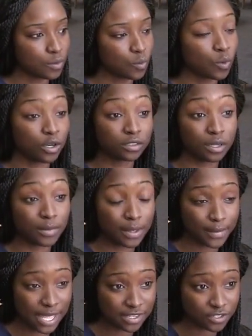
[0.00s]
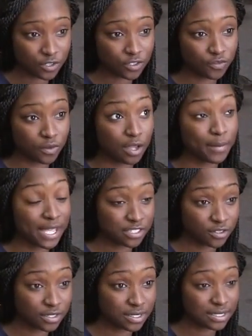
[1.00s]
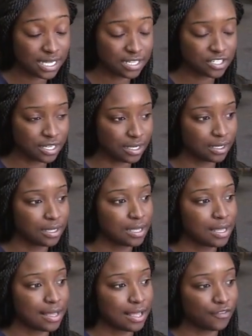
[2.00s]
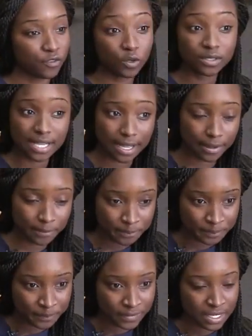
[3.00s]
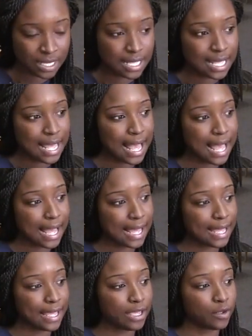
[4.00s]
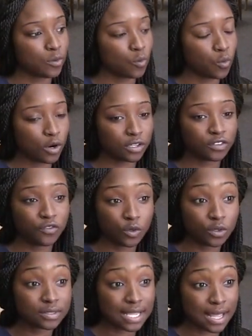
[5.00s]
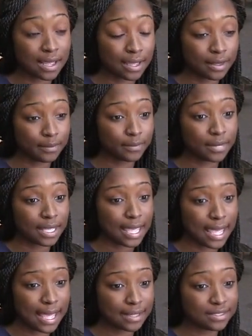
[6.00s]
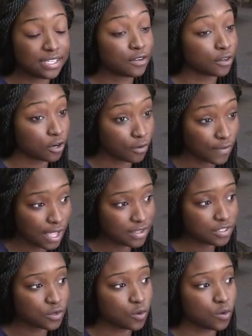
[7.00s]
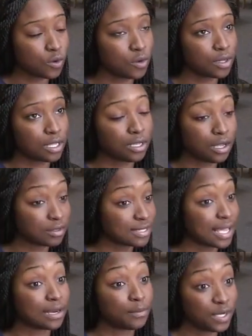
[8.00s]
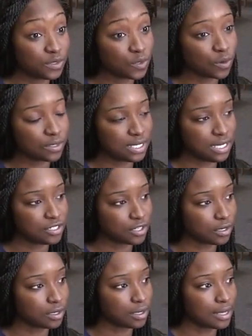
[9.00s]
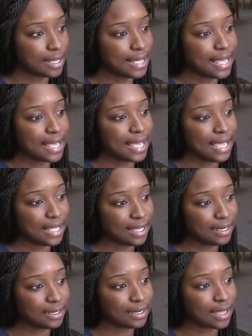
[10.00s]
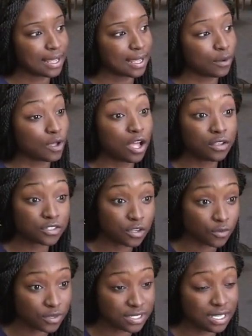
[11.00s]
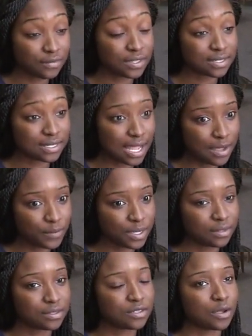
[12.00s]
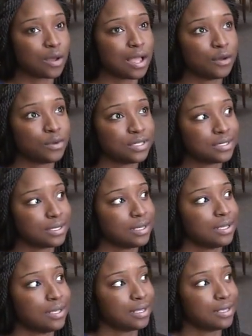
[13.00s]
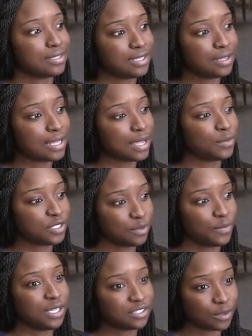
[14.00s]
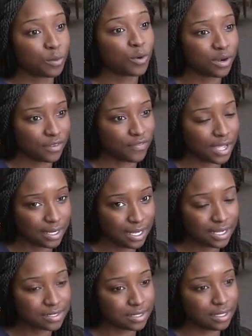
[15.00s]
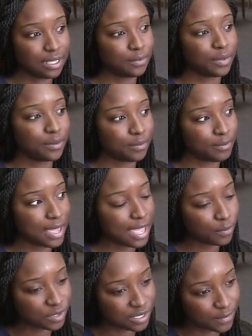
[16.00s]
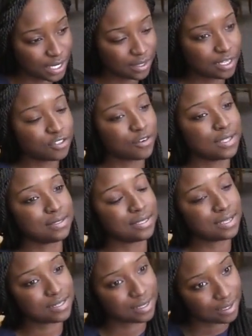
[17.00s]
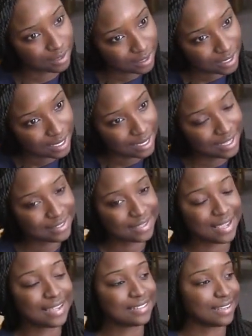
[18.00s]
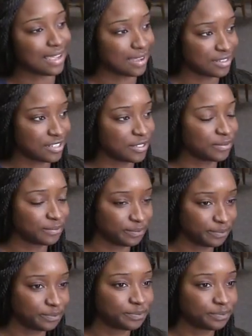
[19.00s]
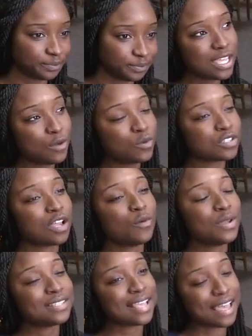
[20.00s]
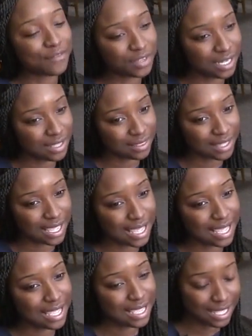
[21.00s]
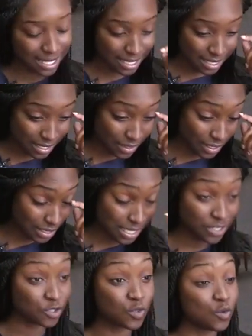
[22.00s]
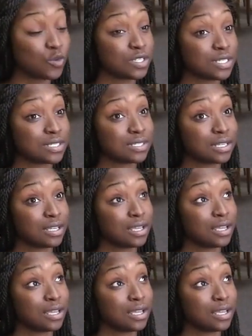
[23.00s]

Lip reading: worked on my master's in teaching full-time. I worked full-time at Cedar Grove High School alongside a mentor teacher, and I also received a stipend, so I was still able to be supported financially, but able to make that transition into education. It was always evident that the teachers who just